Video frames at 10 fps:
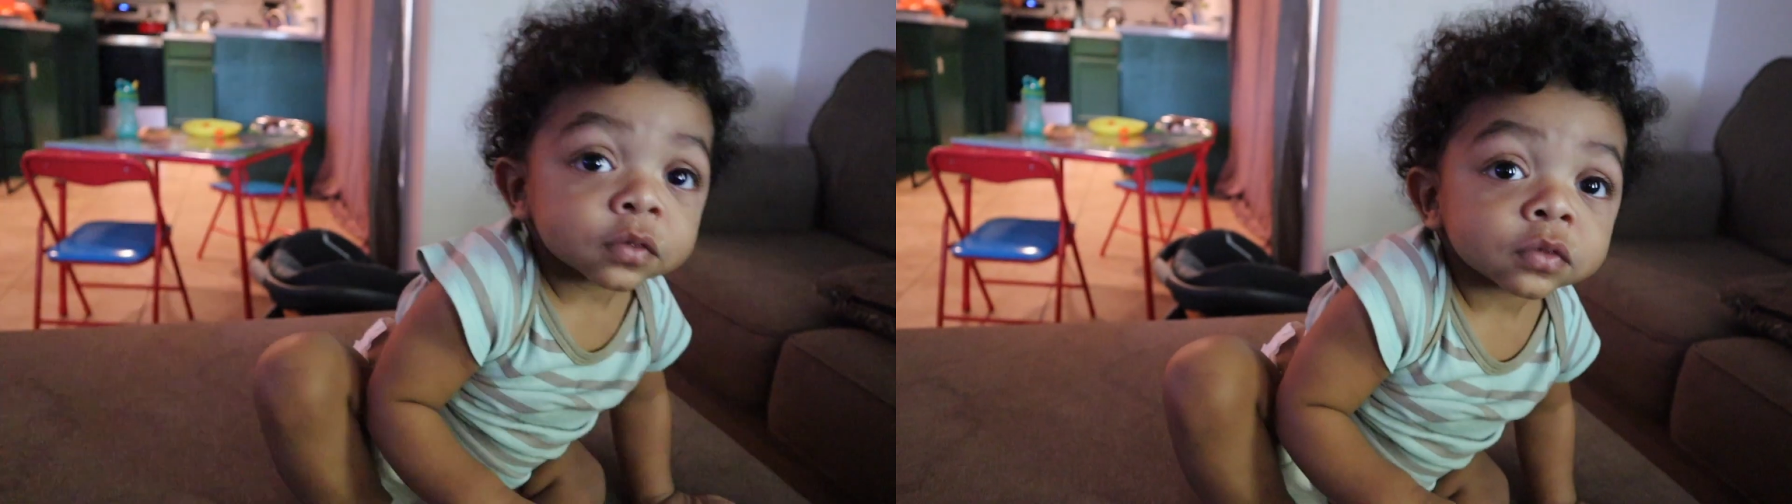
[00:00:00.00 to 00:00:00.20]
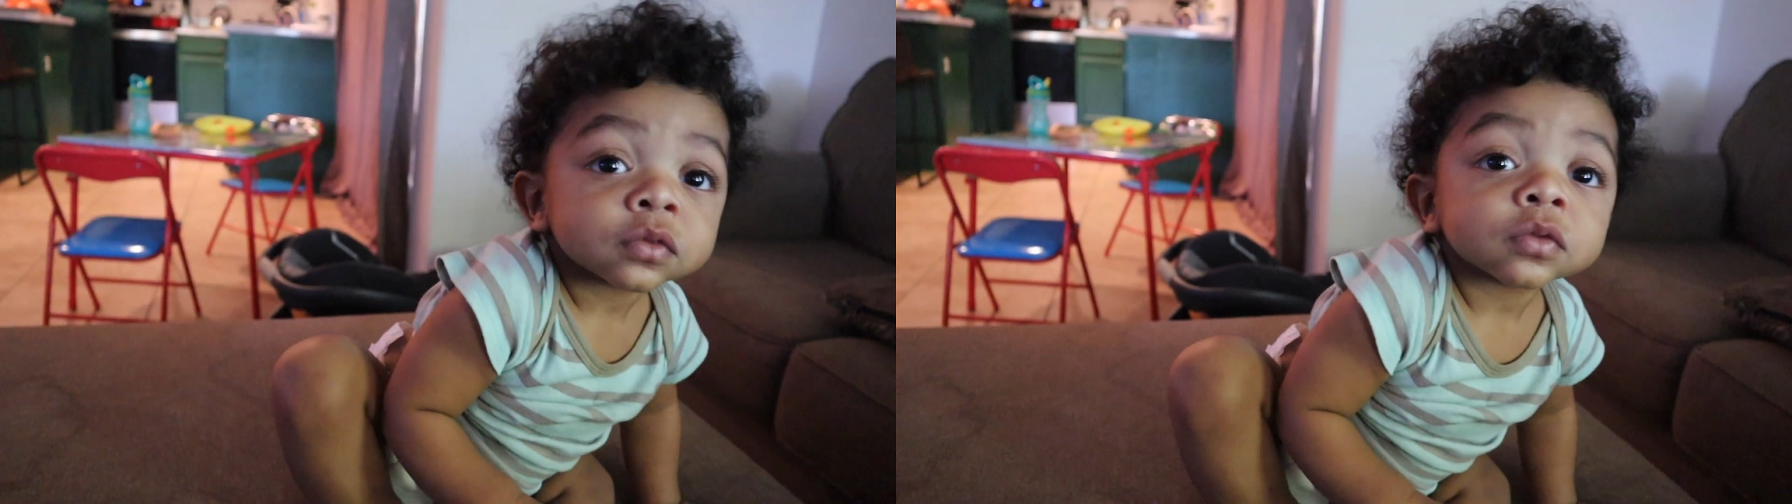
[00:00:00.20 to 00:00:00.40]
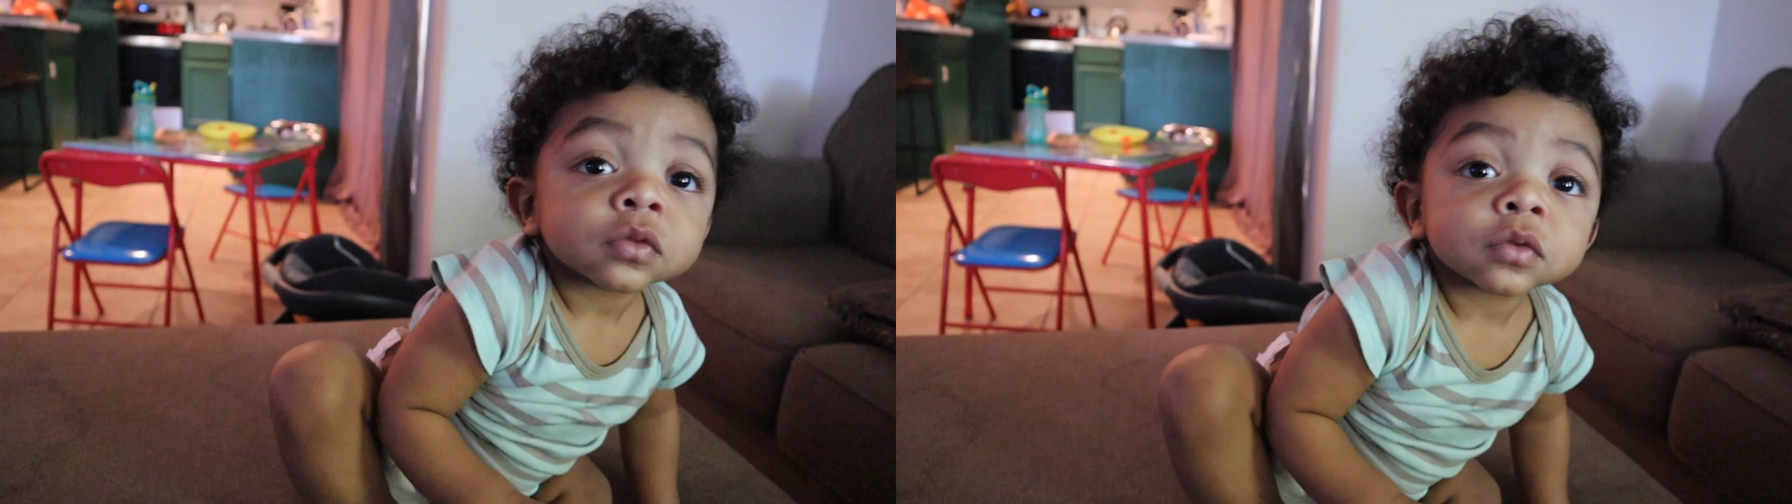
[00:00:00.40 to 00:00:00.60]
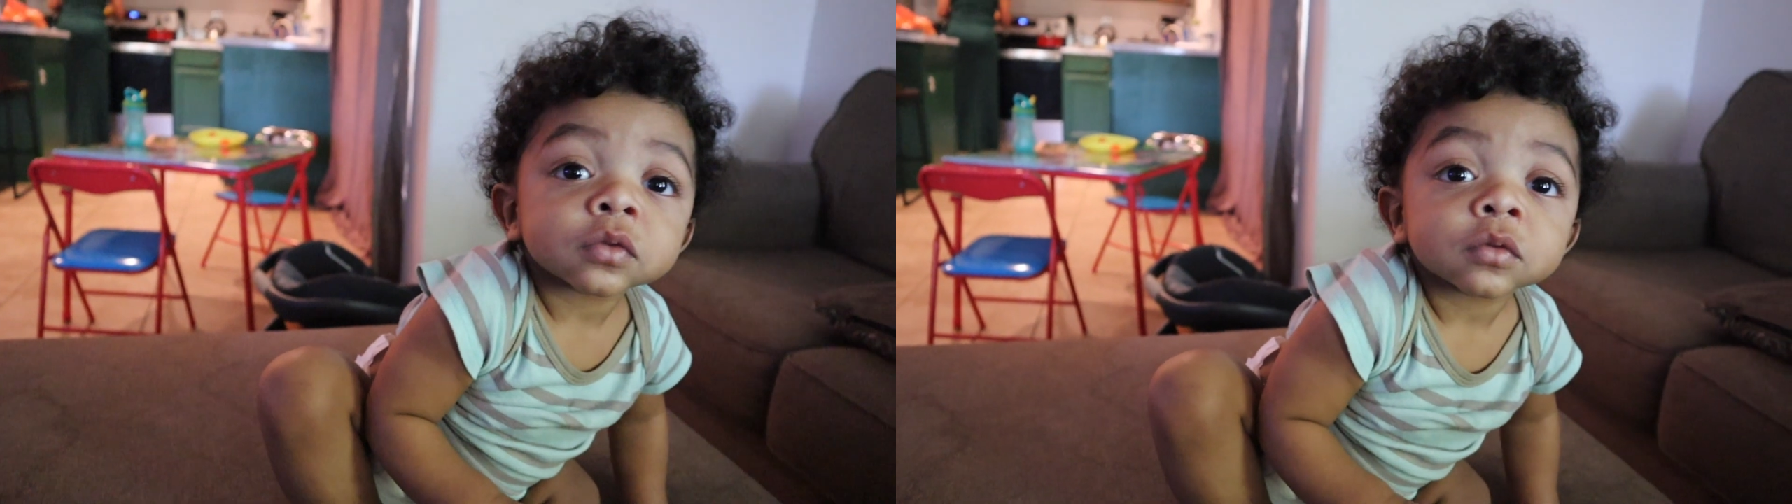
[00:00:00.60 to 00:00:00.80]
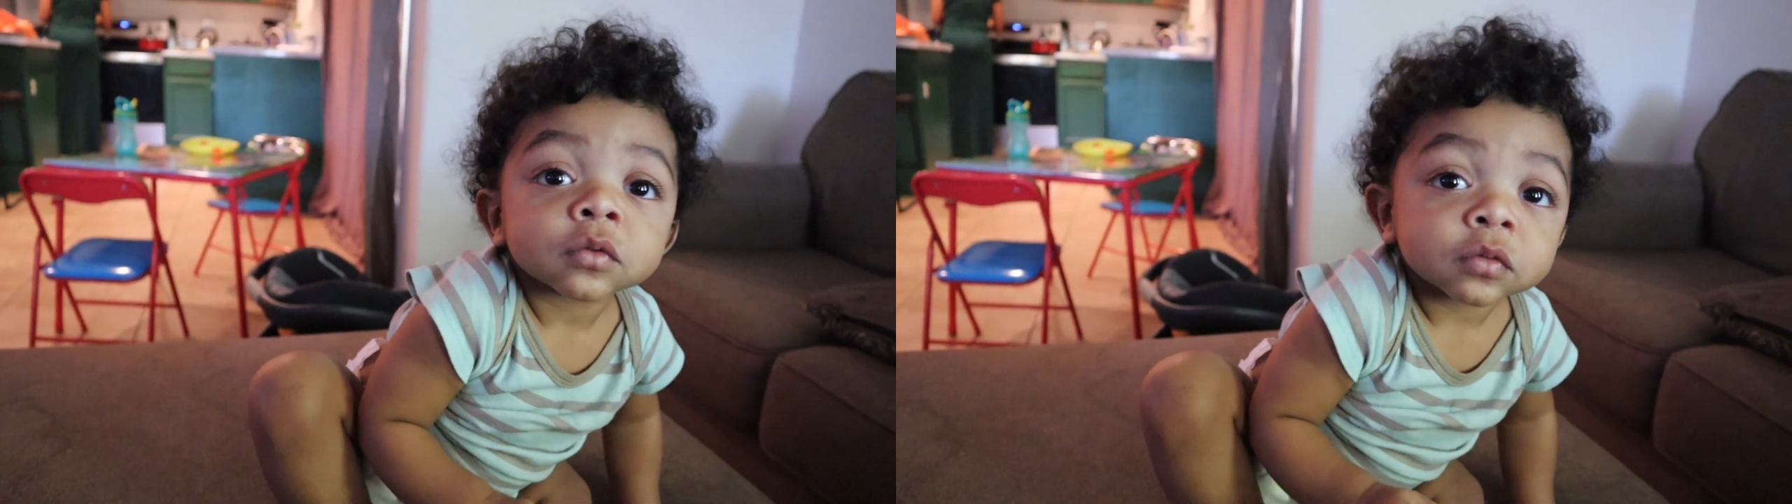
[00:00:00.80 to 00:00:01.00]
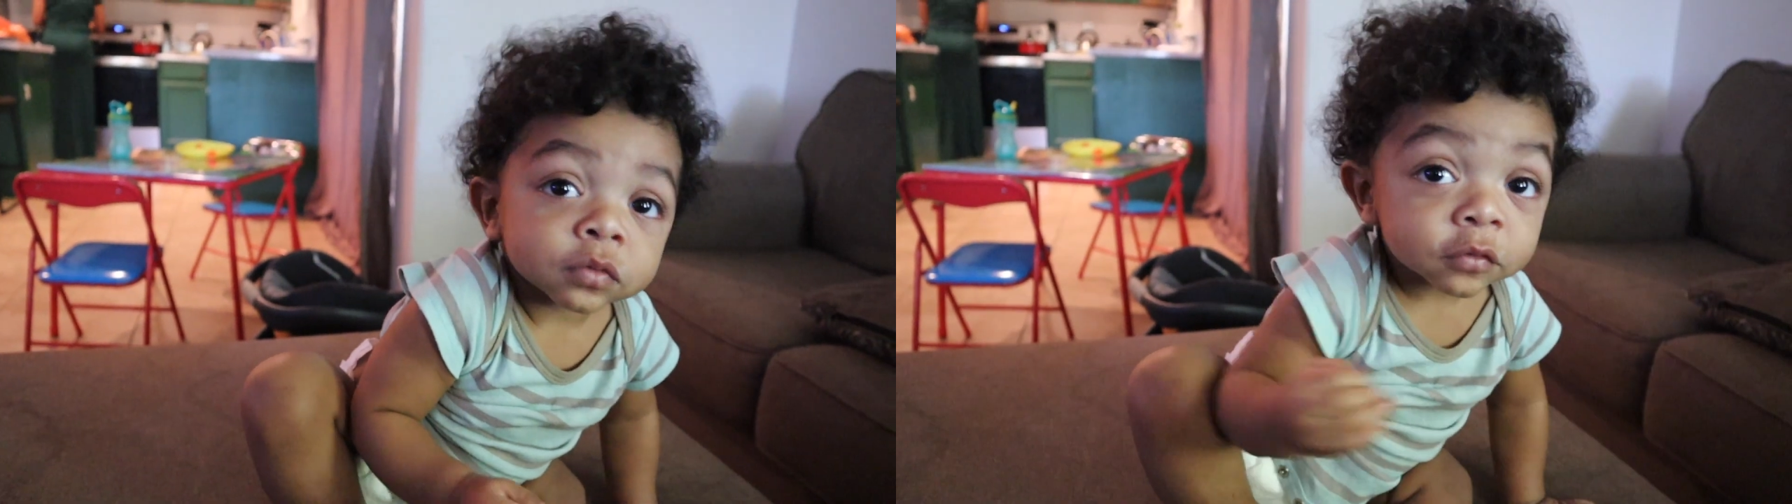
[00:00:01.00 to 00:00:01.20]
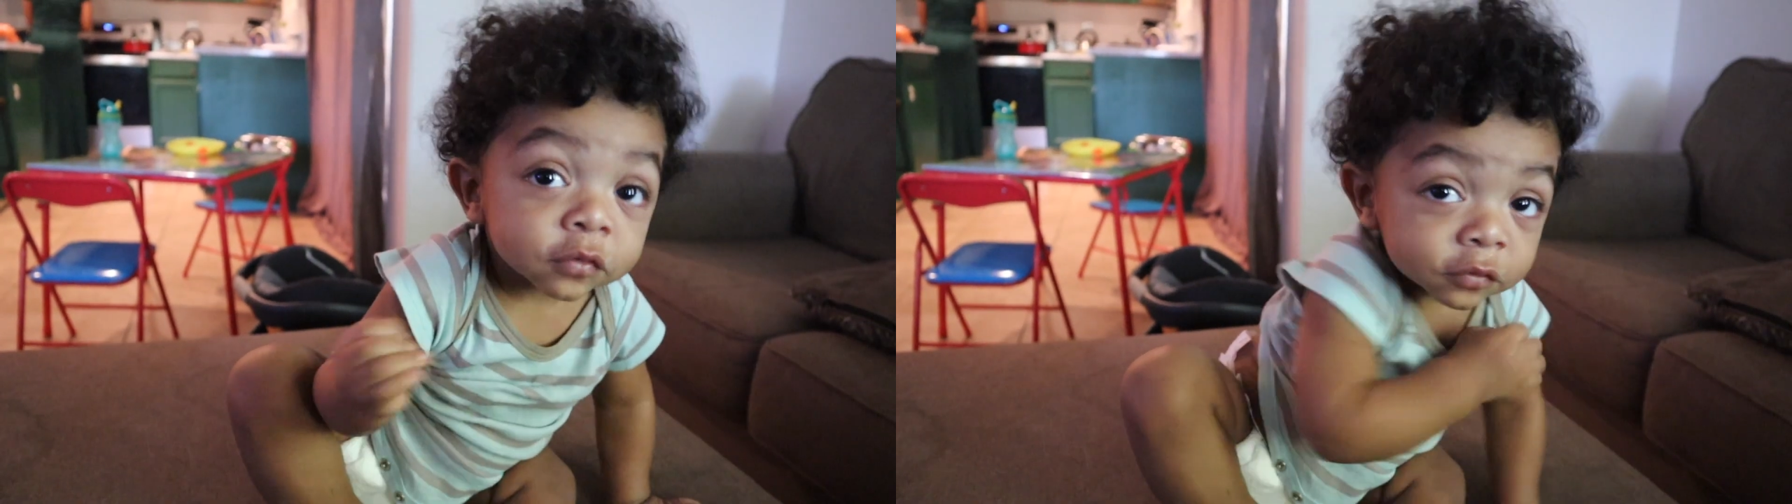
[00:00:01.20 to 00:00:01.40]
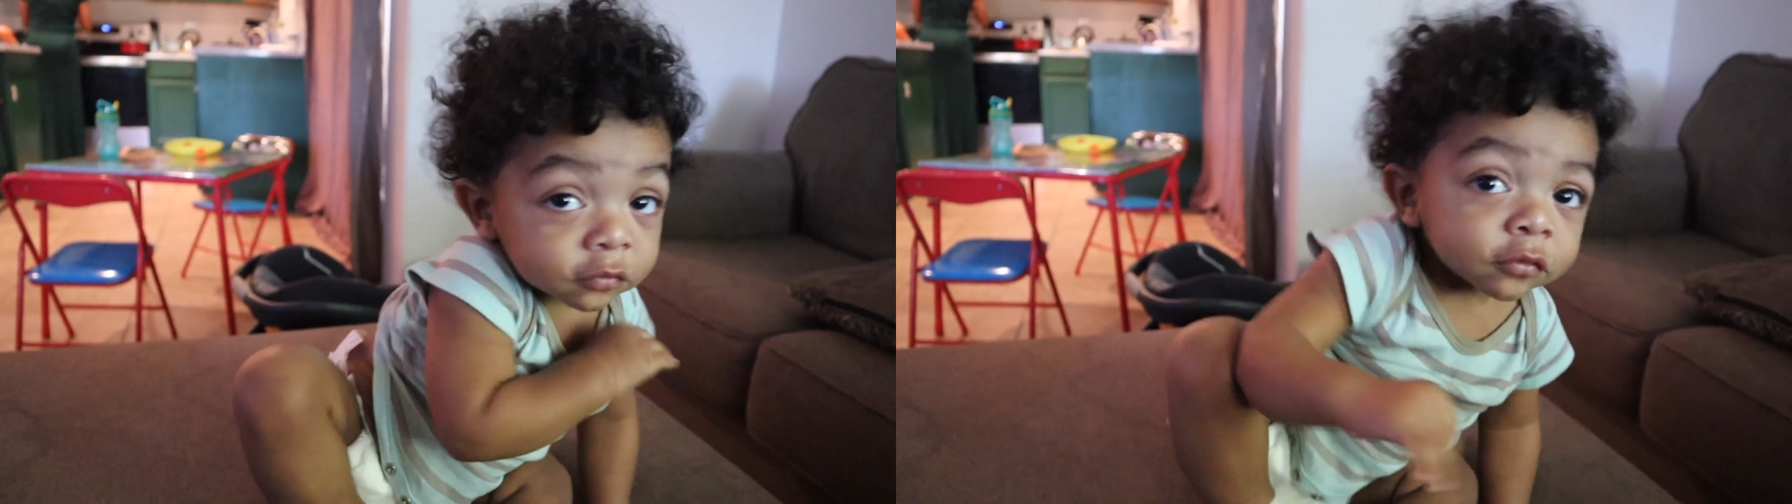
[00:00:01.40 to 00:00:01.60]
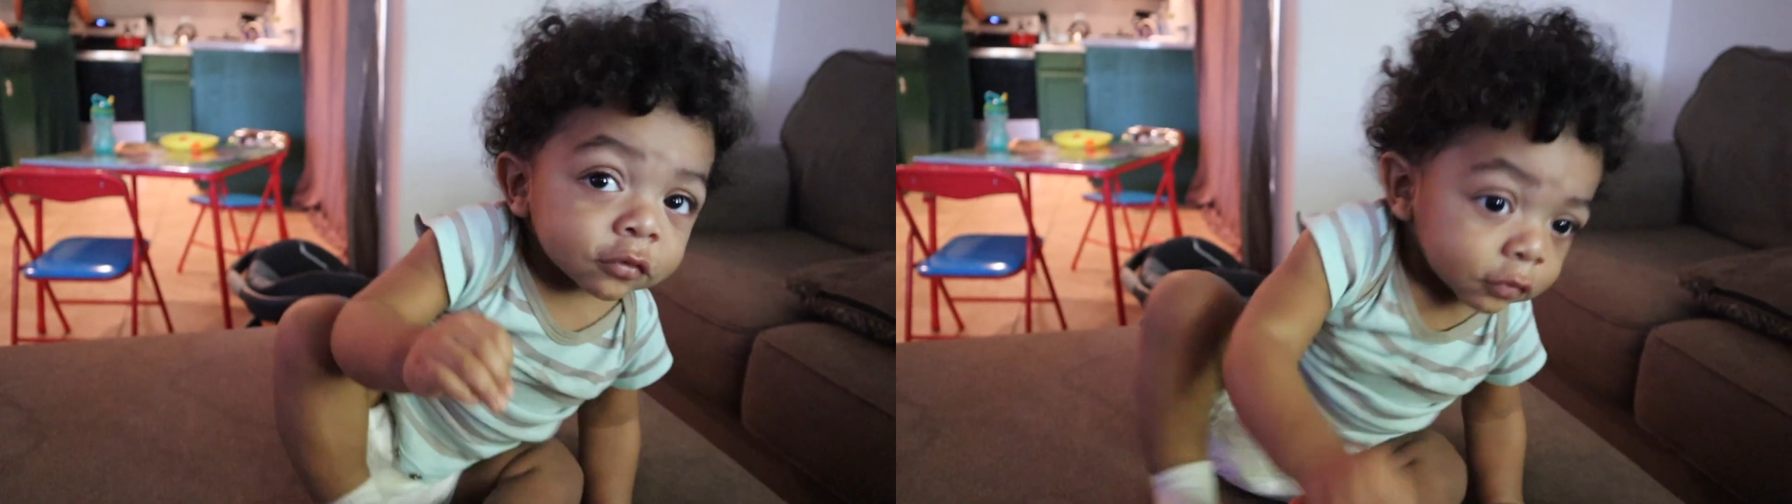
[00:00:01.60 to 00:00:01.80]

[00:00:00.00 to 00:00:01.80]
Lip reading: started the other. Is that right,